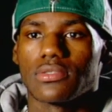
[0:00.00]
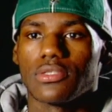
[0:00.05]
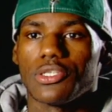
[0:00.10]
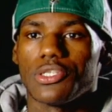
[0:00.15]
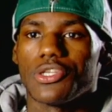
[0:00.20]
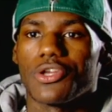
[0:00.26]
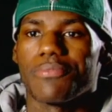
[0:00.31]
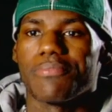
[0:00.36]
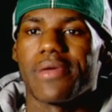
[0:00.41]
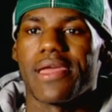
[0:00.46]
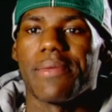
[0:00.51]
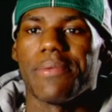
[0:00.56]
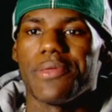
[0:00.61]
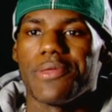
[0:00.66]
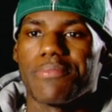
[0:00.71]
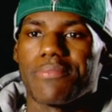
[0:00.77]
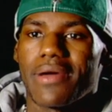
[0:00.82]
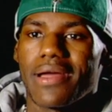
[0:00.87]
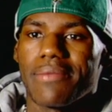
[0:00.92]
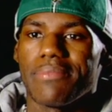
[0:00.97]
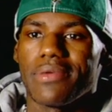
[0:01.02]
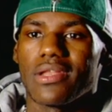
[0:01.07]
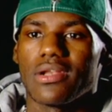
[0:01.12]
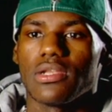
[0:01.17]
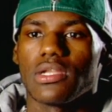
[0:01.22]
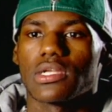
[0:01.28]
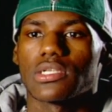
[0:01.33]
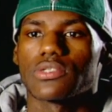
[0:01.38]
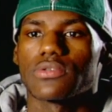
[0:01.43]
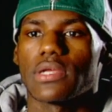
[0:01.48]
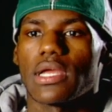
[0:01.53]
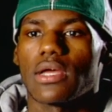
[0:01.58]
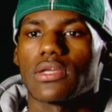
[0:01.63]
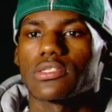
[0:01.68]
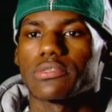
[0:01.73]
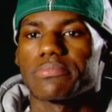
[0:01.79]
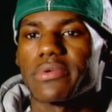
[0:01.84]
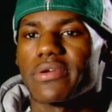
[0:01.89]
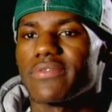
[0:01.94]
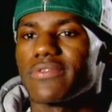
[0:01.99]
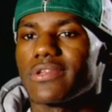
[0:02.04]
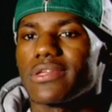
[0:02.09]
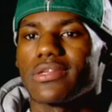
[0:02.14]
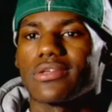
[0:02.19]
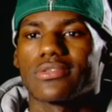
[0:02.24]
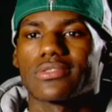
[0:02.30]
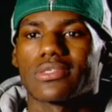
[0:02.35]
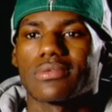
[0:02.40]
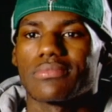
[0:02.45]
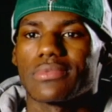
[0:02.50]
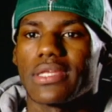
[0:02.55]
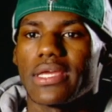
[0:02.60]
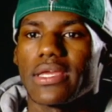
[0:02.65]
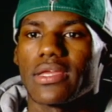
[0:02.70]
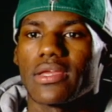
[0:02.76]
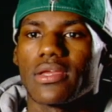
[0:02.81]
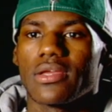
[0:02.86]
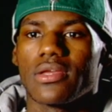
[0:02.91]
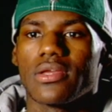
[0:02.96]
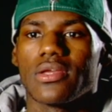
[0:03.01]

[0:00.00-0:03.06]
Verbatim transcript: You know, maybe you might be in a luxury house in Beverly Hills someday,